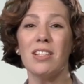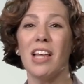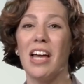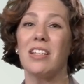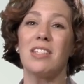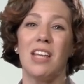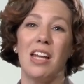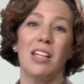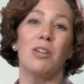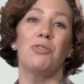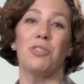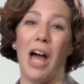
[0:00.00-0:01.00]
like
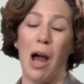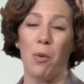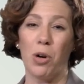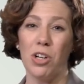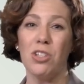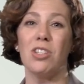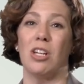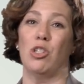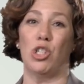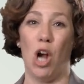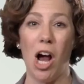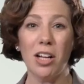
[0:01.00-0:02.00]
sending flowers and
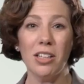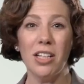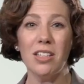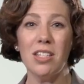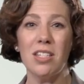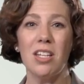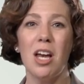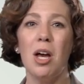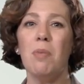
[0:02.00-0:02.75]
chocolates,